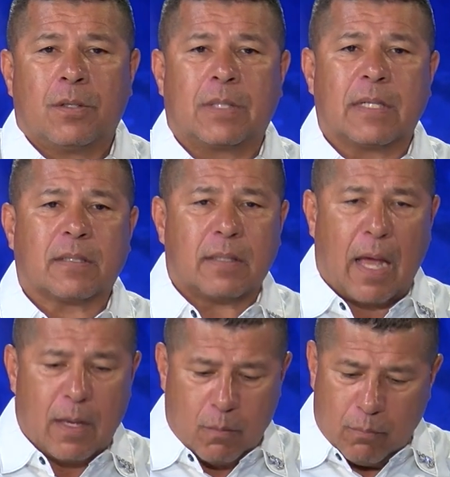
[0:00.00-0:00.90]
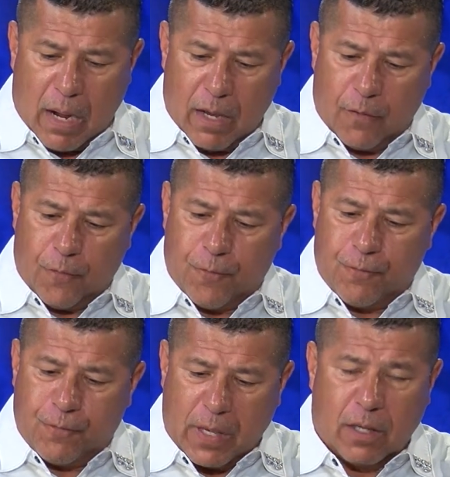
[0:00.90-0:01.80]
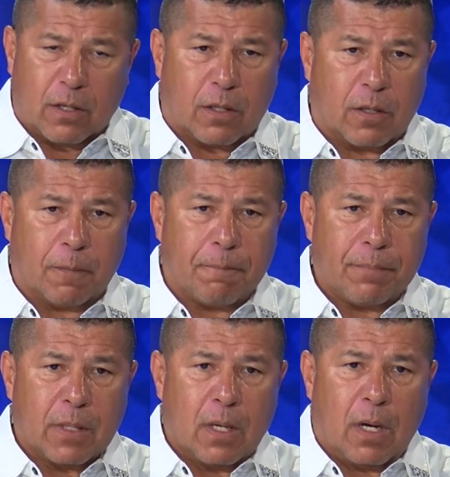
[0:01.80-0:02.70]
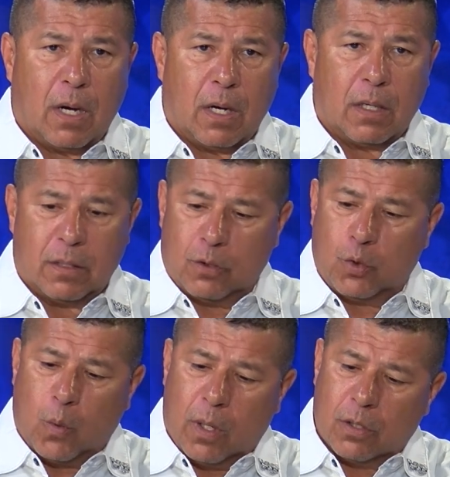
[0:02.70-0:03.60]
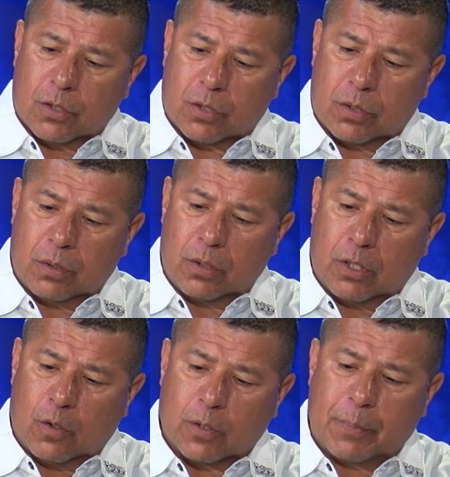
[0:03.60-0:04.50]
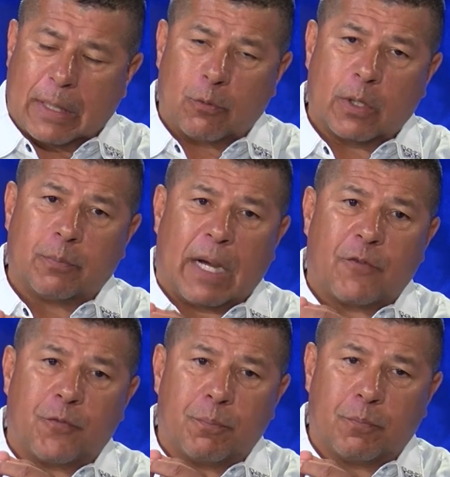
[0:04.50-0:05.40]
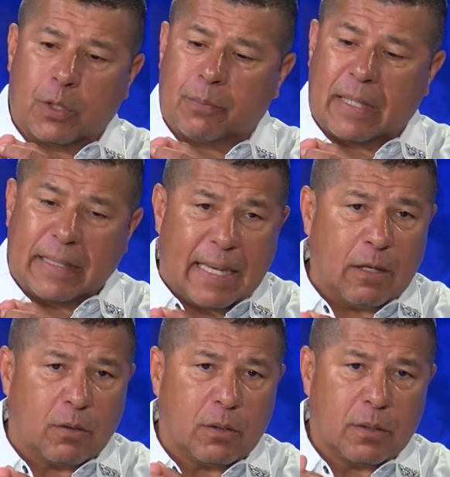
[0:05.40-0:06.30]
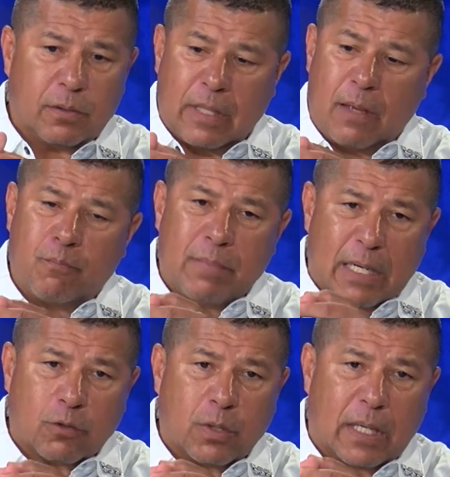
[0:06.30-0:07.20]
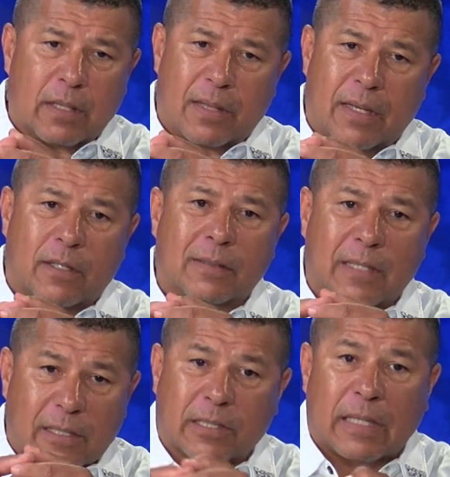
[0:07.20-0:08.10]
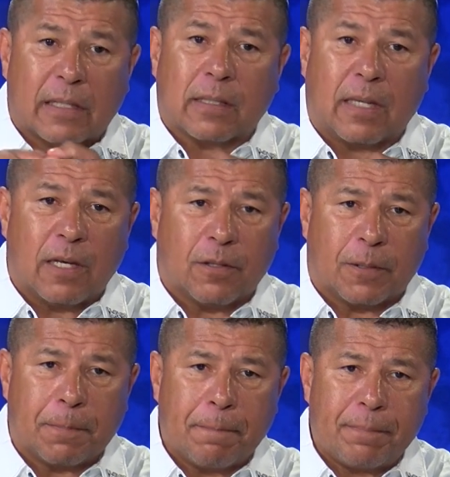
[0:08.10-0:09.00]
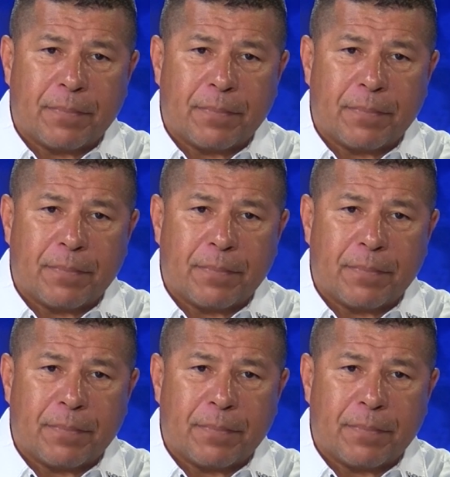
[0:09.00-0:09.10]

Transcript: Just like my finger uh, dwells, you know, as men with my, with my nail, they meant together, they're, they're stuck together.